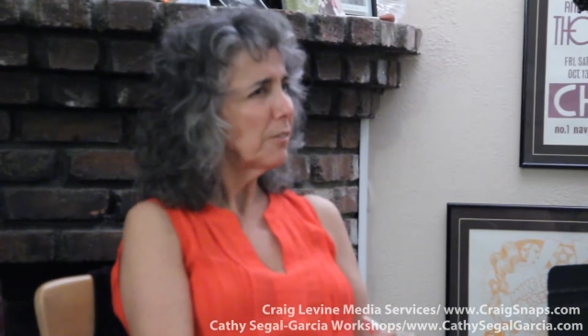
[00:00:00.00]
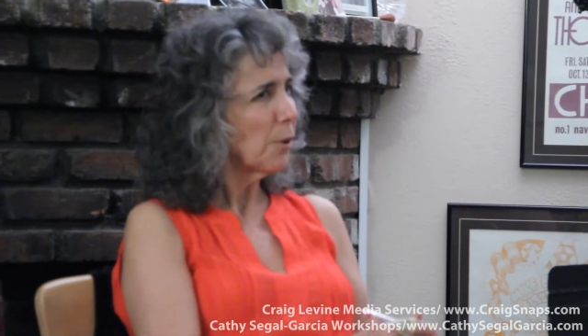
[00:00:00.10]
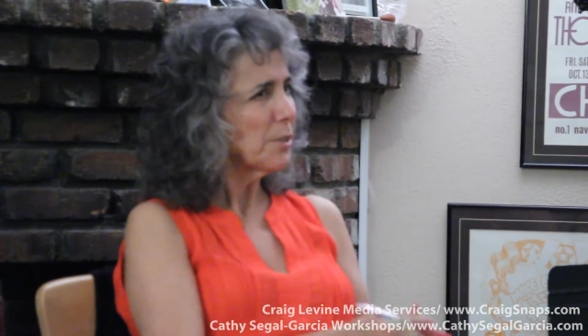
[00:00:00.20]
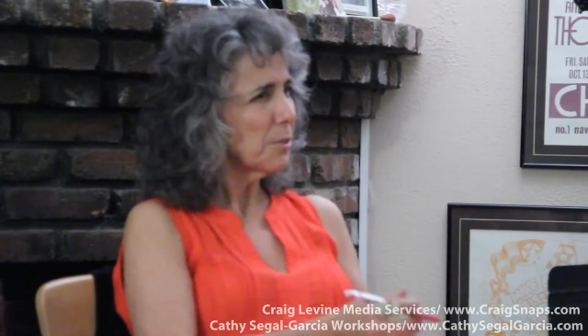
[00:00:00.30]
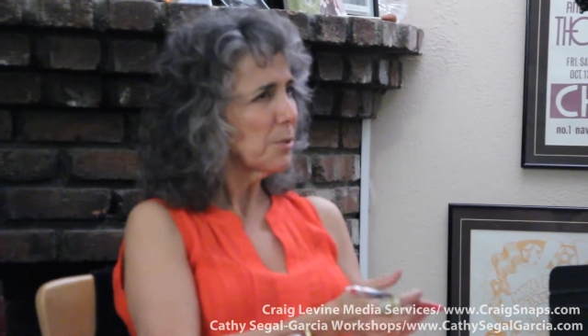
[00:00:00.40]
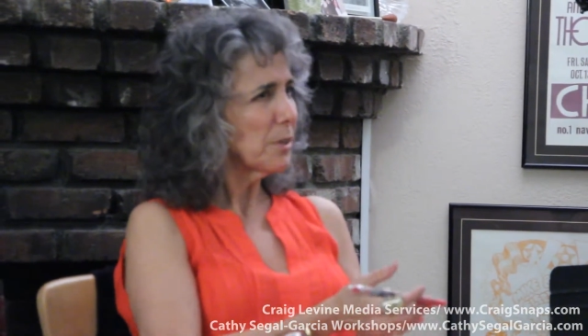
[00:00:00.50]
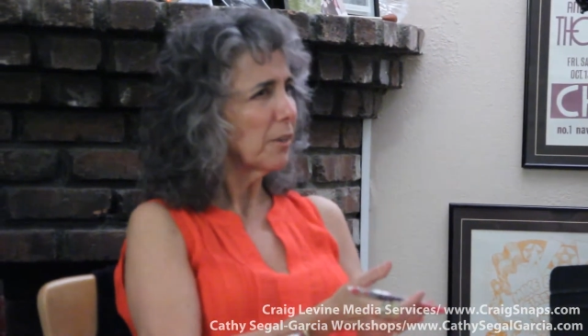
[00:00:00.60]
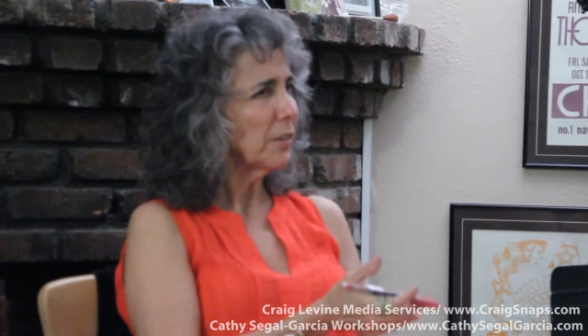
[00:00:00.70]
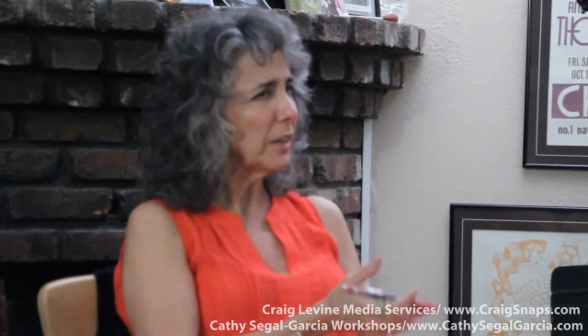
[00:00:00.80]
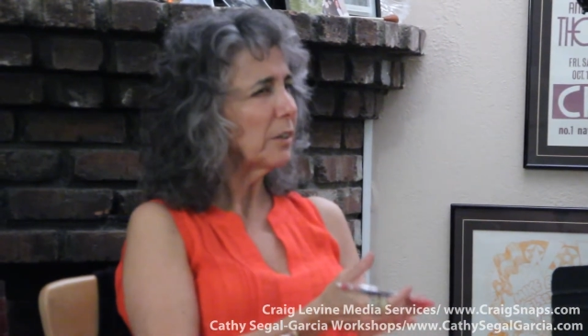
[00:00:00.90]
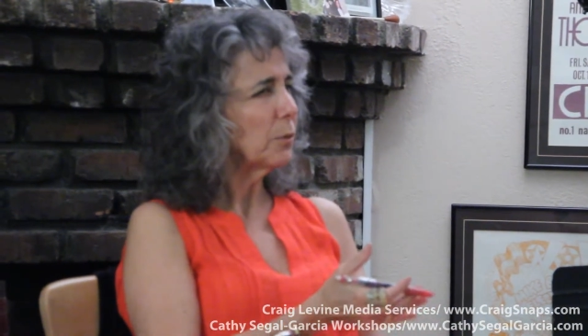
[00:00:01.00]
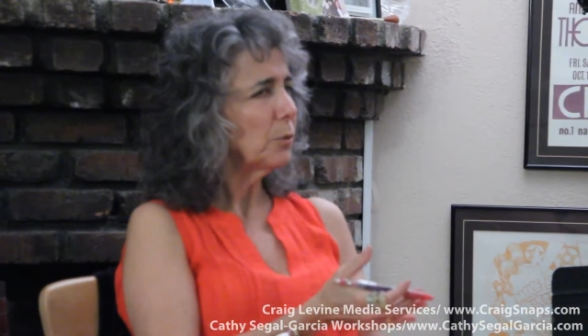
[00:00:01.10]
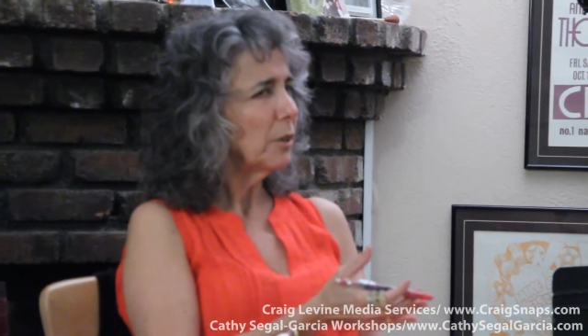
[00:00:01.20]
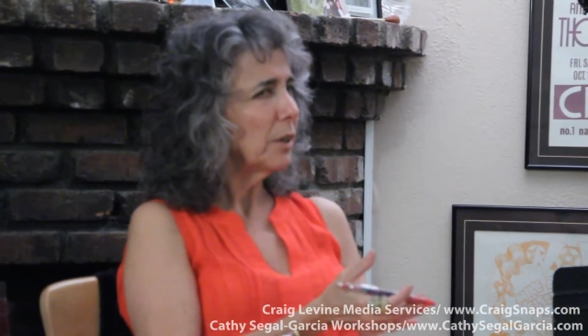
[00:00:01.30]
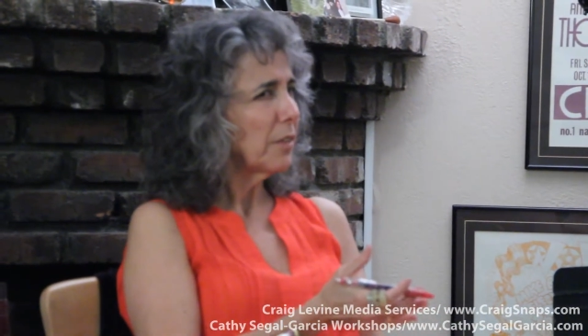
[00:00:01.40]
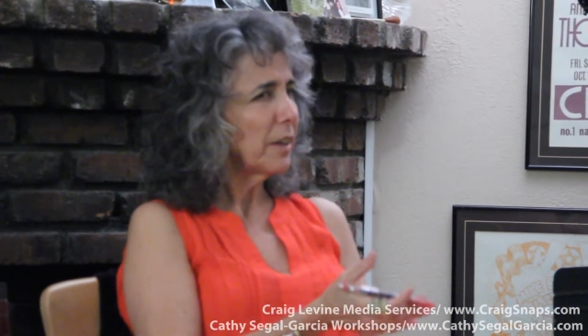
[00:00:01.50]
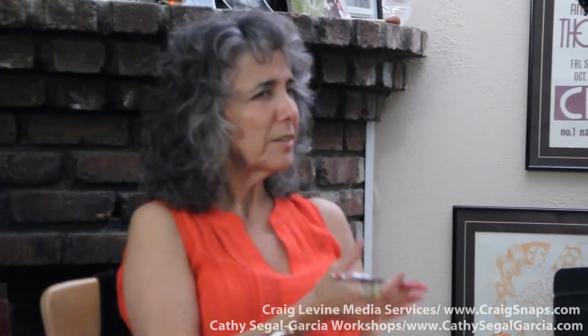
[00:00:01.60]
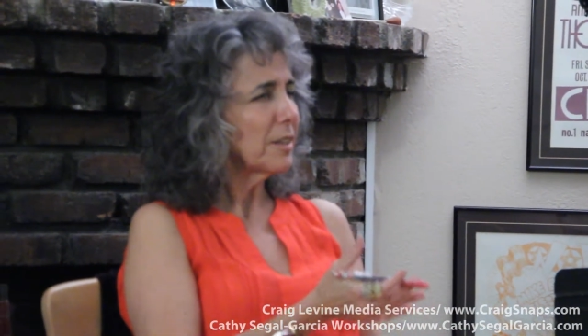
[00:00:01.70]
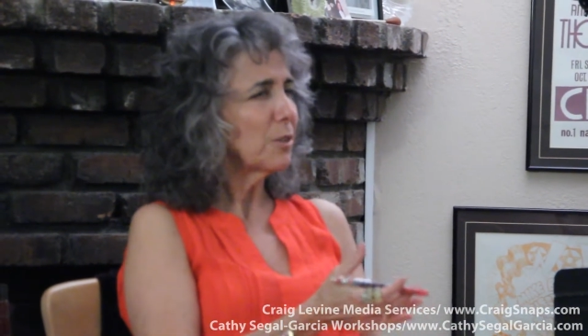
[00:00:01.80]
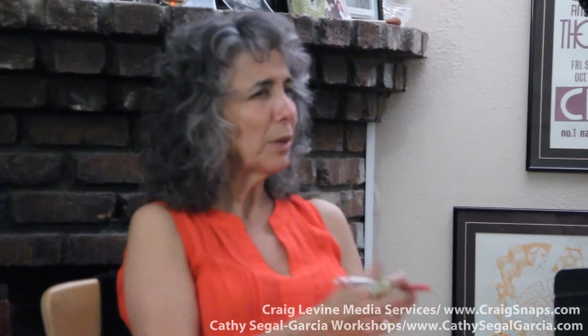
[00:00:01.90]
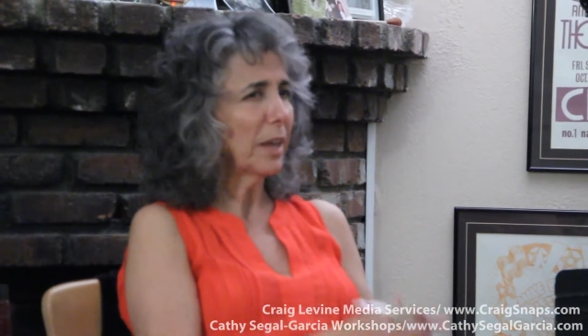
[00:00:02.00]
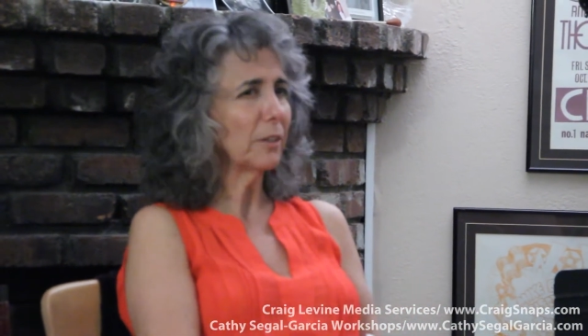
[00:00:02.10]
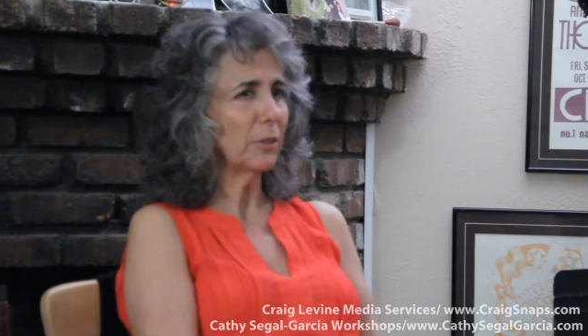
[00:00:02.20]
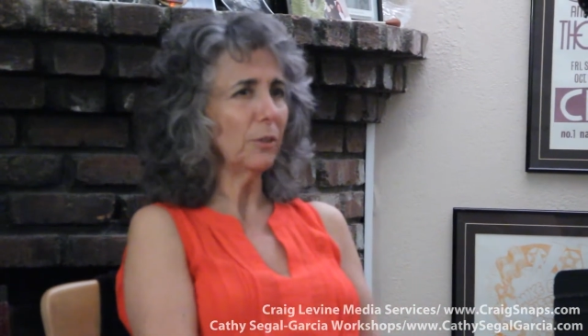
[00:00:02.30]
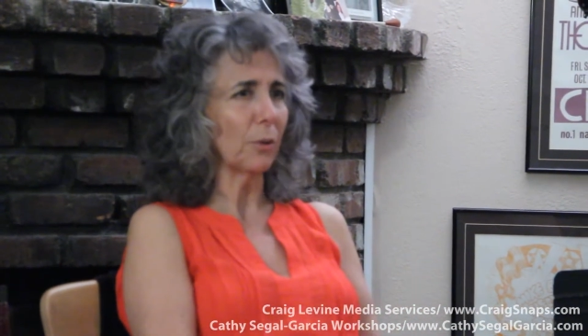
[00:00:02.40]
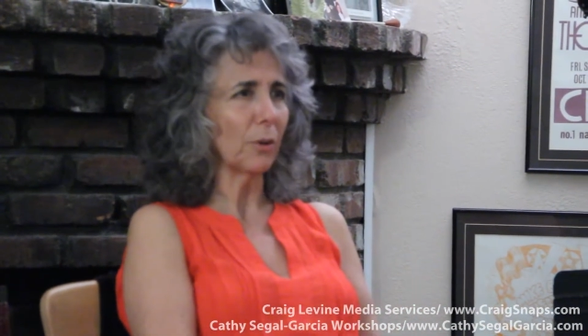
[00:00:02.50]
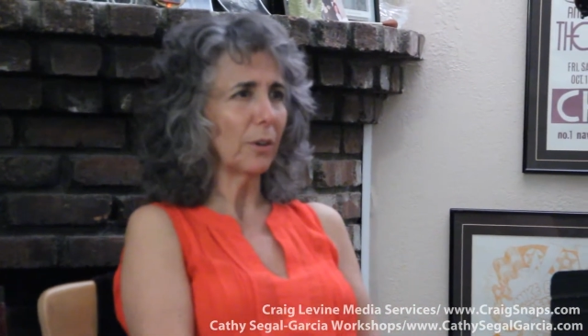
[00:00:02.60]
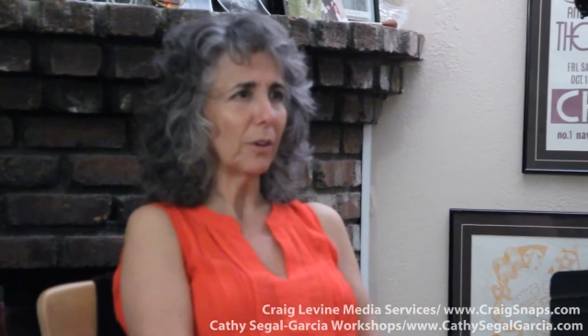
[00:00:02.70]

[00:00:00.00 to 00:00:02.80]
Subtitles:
force yourself into things that you can't do,